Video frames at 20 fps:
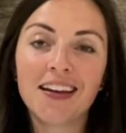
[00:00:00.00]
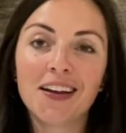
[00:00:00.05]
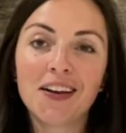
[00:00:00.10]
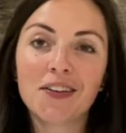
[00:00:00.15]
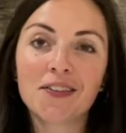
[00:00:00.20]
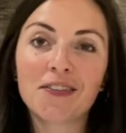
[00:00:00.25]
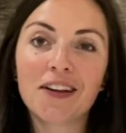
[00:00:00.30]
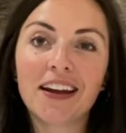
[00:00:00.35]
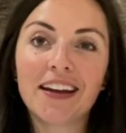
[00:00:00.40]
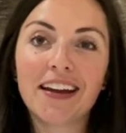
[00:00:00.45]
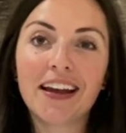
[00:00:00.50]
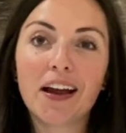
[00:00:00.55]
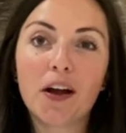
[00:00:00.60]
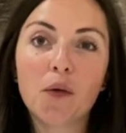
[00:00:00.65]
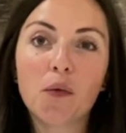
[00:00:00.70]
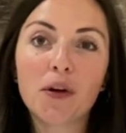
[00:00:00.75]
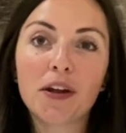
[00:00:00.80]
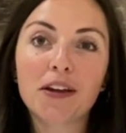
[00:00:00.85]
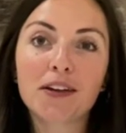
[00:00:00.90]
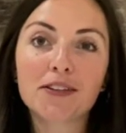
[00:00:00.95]
Right
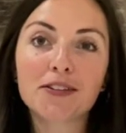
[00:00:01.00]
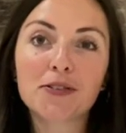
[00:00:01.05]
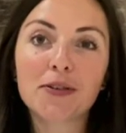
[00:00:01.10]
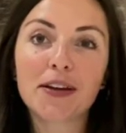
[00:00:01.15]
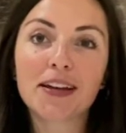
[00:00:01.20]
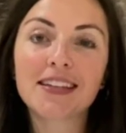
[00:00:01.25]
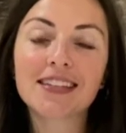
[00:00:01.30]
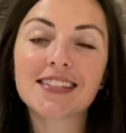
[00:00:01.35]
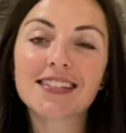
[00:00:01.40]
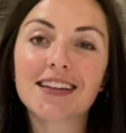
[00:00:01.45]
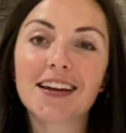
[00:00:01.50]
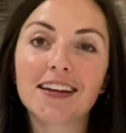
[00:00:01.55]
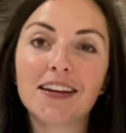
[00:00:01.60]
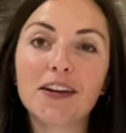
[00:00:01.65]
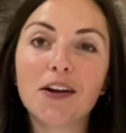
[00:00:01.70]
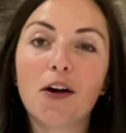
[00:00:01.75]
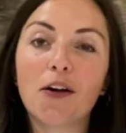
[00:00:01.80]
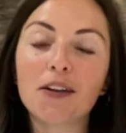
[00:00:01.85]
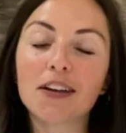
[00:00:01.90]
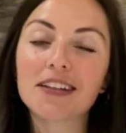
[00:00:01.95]
now, we are doing a study
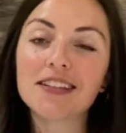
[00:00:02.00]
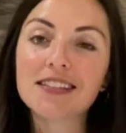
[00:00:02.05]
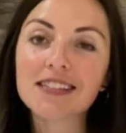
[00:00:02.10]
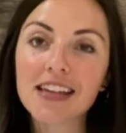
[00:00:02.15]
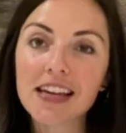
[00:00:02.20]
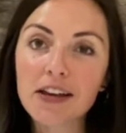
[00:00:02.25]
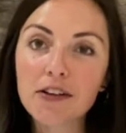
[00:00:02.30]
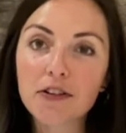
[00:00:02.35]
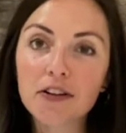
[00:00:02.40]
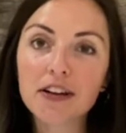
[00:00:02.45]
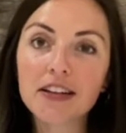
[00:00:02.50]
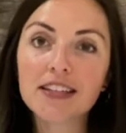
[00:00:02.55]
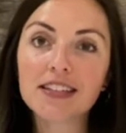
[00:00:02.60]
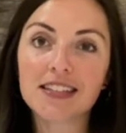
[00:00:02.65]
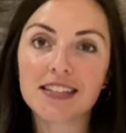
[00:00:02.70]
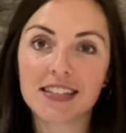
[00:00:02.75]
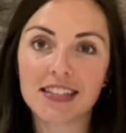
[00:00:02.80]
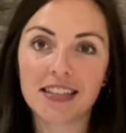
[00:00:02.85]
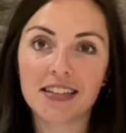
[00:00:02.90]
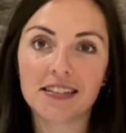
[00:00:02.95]
called A Sacred
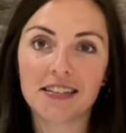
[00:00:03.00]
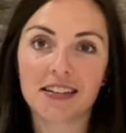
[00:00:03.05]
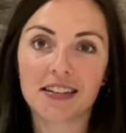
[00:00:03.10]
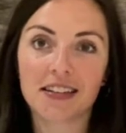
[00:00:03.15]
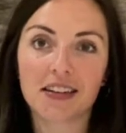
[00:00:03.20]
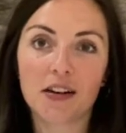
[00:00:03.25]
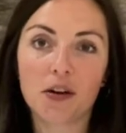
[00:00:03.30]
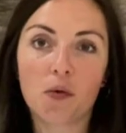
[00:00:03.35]
Season,